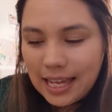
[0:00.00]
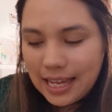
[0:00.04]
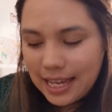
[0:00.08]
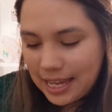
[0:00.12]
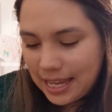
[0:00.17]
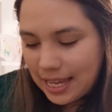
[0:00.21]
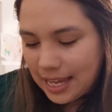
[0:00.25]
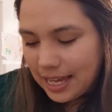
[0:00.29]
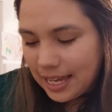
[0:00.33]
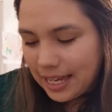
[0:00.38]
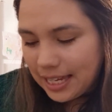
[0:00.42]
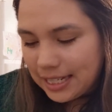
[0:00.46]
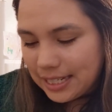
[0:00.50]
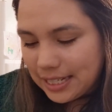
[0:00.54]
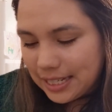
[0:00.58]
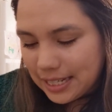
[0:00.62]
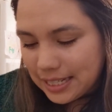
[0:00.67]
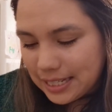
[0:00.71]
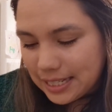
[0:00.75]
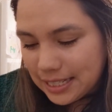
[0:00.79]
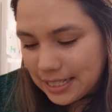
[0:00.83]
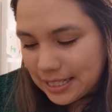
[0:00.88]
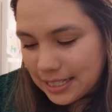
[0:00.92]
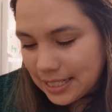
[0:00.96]
And
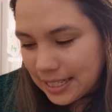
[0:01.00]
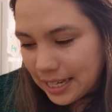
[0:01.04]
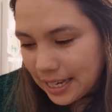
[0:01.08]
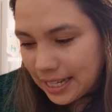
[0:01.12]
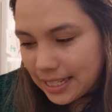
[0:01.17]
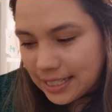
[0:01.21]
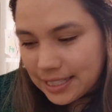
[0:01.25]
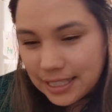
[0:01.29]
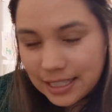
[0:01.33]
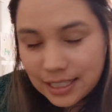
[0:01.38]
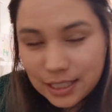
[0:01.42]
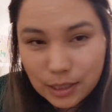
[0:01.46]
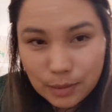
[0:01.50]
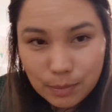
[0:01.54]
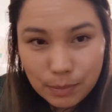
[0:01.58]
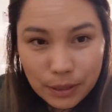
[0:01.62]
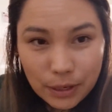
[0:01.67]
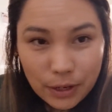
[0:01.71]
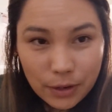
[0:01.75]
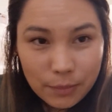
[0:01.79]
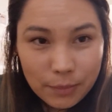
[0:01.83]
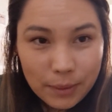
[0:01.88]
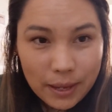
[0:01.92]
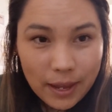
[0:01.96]
in today's
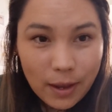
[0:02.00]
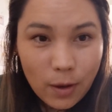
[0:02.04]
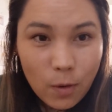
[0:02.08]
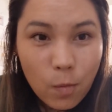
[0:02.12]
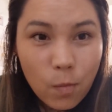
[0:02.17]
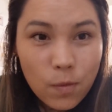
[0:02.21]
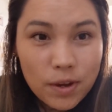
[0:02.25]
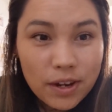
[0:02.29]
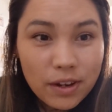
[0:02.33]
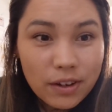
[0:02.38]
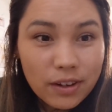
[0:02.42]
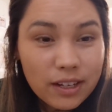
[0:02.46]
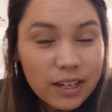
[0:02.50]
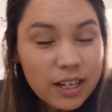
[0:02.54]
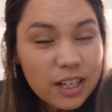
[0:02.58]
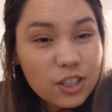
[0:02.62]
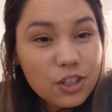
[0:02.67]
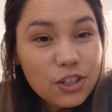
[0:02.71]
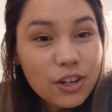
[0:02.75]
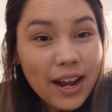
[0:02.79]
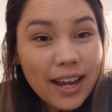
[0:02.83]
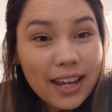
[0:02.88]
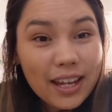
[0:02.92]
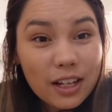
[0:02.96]
experiment, we are going to
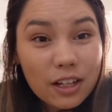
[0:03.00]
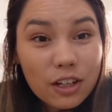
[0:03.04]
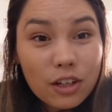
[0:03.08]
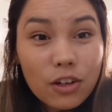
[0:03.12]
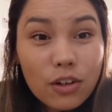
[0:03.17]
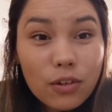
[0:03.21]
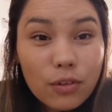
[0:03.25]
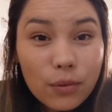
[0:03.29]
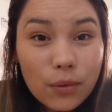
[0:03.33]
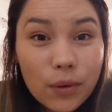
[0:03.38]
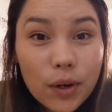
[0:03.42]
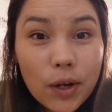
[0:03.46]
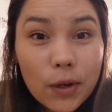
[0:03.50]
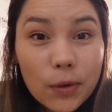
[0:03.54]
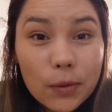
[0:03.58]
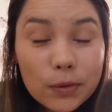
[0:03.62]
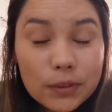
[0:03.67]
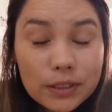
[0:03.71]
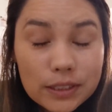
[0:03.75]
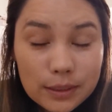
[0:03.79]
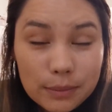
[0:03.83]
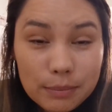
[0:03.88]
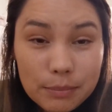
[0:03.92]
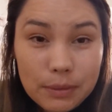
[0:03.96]
try and grow
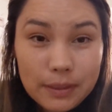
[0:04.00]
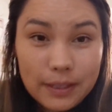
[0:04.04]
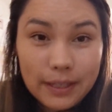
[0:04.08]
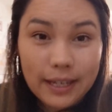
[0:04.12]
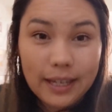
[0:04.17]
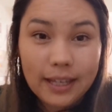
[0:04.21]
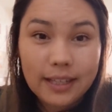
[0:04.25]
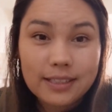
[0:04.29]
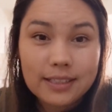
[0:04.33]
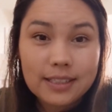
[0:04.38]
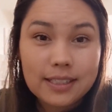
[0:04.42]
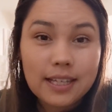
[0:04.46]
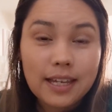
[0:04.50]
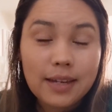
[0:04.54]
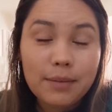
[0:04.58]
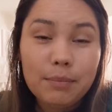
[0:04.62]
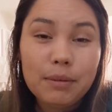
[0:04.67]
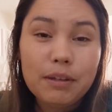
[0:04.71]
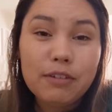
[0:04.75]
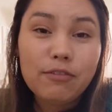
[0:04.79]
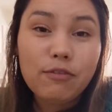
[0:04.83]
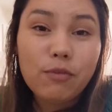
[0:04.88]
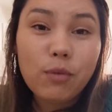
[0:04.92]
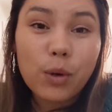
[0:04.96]
some plants.
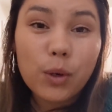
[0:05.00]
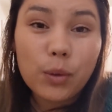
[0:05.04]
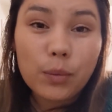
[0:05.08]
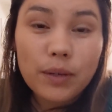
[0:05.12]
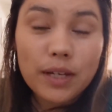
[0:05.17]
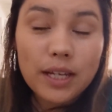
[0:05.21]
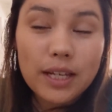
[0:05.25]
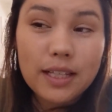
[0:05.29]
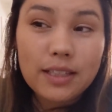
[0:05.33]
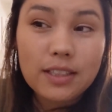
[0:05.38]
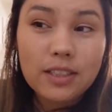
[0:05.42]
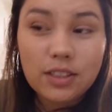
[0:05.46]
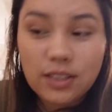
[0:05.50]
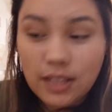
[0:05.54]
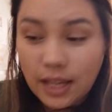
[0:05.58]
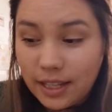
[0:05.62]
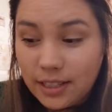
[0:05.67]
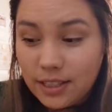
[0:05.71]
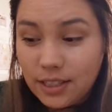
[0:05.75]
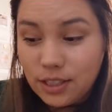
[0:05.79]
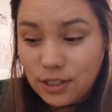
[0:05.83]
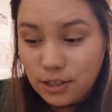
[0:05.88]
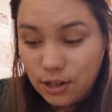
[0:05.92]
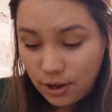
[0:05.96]
And before we
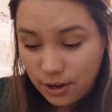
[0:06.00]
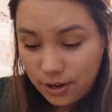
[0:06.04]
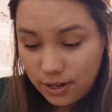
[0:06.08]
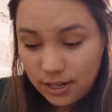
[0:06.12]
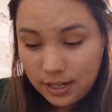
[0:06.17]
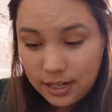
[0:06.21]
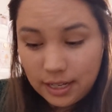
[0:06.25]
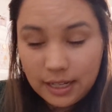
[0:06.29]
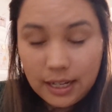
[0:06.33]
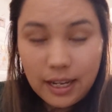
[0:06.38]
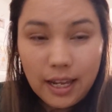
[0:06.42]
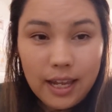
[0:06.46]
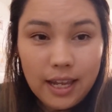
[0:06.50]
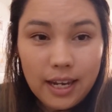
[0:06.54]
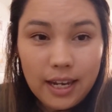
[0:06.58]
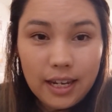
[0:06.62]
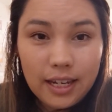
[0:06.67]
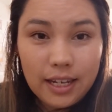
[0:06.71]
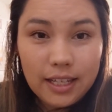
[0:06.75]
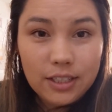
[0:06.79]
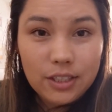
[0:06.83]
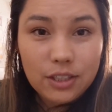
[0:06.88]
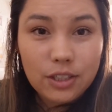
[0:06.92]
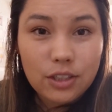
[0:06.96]
get started in it, and
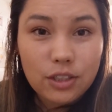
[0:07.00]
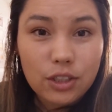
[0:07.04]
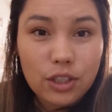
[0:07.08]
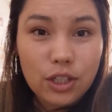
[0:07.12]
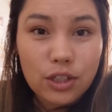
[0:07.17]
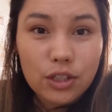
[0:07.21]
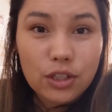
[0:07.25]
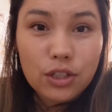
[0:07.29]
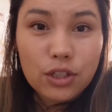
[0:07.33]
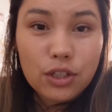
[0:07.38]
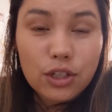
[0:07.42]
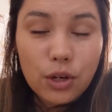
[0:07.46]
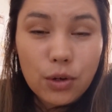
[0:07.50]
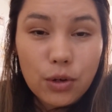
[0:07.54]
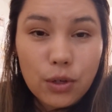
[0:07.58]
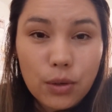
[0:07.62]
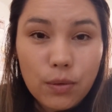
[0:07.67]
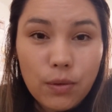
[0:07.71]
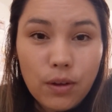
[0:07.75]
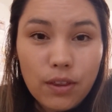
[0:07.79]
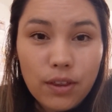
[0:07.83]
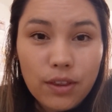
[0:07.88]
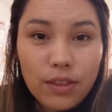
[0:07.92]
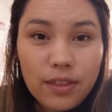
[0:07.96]
I get to show
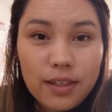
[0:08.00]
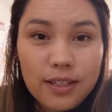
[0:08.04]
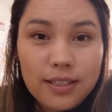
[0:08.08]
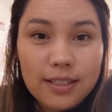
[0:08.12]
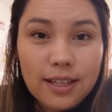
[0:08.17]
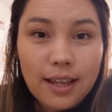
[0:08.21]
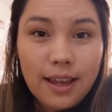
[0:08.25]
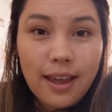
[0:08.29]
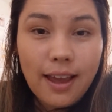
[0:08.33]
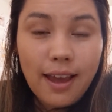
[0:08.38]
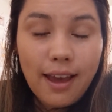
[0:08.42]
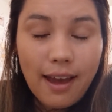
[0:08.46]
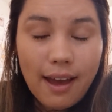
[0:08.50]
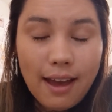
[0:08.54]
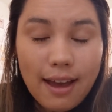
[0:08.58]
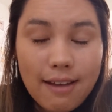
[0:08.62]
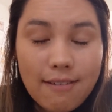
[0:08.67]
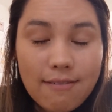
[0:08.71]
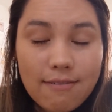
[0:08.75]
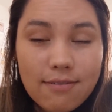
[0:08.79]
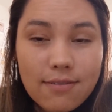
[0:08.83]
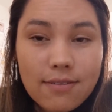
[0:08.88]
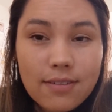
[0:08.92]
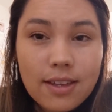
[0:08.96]
you all the things I
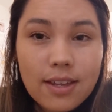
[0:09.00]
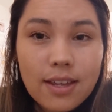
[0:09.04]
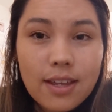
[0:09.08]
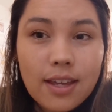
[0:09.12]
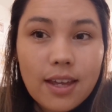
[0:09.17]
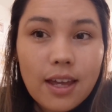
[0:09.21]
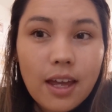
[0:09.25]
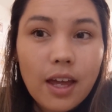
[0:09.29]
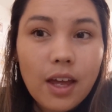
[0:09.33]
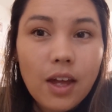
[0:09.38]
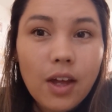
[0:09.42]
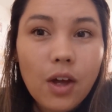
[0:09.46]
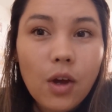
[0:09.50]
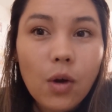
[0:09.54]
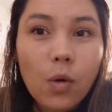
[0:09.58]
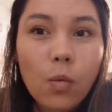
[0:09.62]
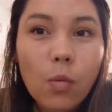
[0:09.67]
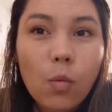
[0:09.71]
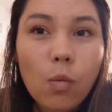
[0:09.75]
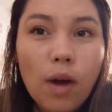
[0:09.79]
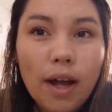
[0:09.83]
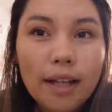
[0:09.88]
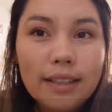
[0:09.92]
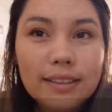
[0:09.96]
have,
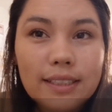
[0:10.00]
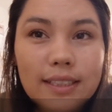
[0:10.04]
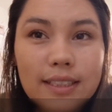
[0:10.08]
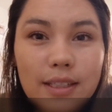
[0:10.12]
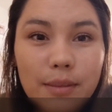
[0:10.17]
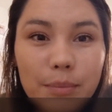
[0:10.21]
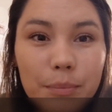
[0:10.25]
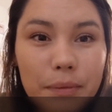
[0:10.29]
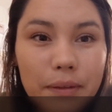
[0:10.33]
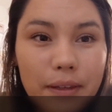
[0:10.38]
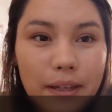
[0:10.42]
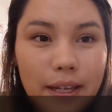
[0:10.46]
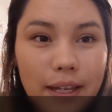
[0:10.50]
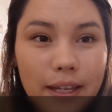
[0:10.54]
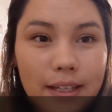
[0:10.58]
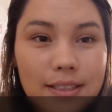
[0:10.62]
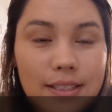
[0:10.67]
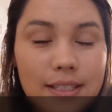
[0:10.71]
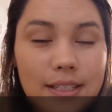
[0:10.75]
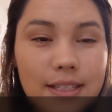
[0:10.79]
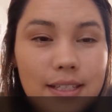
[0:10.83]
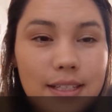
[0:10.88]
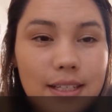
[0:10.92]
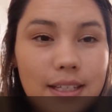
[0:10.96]
what does a
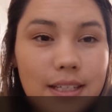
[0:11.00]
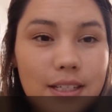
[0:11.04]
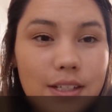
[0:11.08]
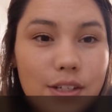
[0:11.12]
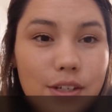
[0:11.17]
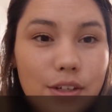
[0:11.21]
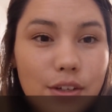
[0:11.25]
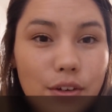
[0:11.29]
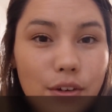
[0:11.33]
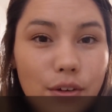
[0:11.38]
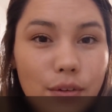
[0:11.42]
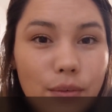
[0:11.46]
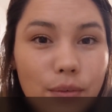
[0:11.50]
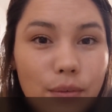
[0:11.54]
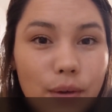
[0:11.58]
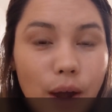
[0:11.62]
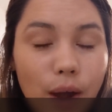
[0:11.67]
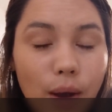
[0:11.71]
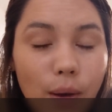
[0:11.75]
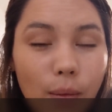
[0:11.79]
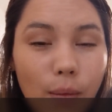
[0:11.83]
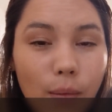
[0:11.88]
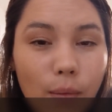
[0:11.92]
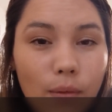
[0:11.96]
plant need to
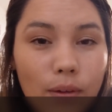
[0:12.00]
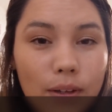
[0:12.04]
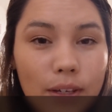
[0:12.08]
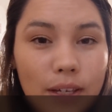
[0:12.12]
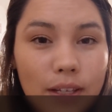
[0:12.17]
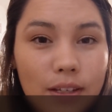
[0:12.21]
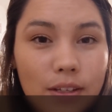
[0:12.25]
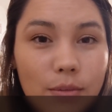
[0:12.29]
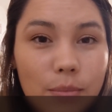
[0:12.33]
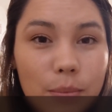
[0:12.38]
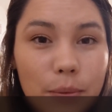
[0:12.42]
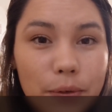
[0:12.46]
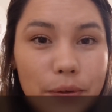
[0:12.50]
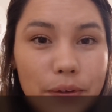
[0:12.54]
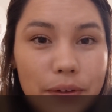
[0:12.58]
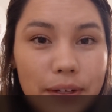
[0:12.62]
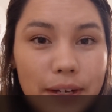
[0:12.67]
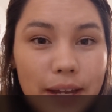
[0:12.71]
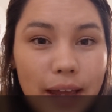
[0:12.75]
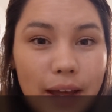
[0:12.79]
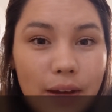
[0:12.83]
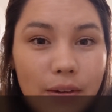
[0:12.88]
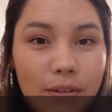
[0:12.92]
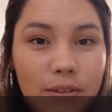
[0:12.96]
grow? Can you blurt
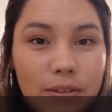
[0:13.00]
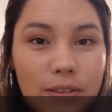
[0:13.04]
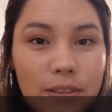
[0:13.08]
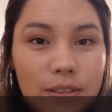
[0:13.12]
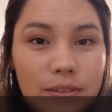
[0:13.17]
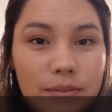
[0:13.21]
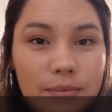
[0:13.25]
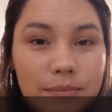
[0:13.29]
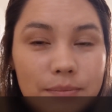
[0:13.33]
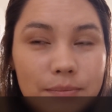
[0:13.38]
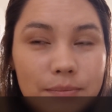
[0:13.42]
it out?